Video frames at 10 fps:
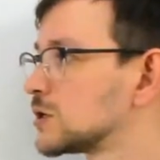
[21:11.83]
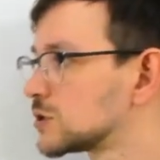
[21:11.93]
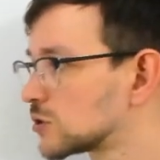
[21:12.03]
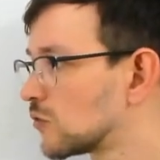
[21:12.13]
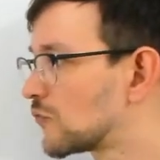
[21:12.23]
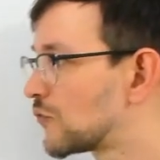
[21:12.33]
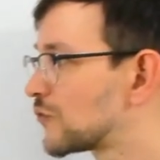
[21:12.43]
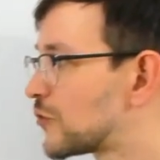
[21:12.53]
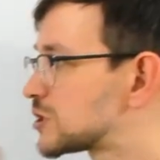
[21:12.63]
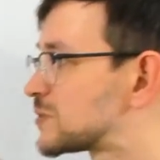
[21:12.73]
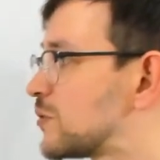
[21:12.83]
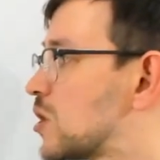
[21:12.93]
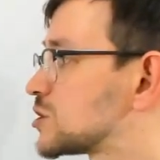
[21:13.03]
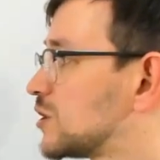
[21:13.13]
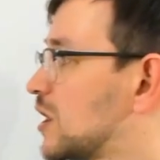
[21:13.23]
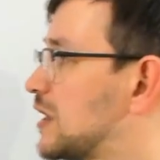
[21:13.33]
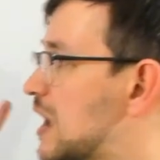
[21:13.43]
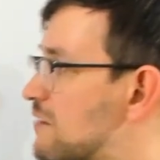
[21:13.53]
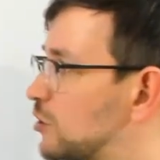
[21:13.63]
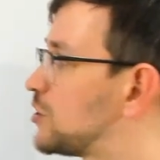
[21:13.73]
So first observation,
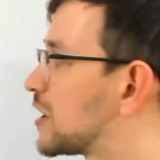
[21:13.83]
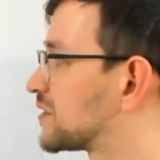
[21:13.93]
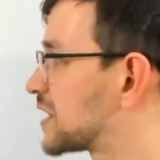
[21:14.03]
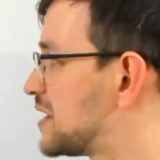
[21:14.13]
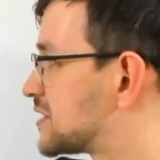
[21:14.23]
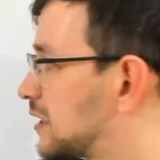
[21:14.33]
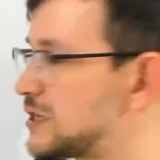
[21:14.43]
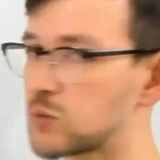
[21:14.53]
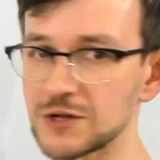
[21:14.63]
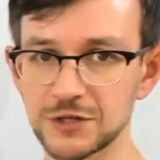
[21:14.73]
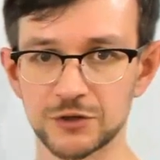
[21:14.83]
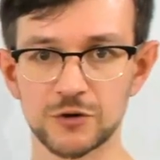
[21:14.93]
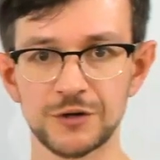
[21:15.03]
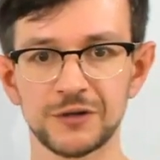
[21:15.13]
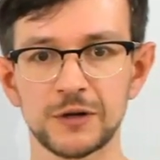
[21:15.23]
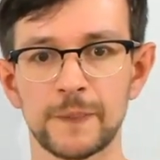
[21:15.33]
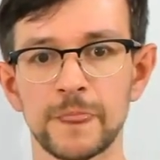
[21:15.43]
every tree contains at least one centroid.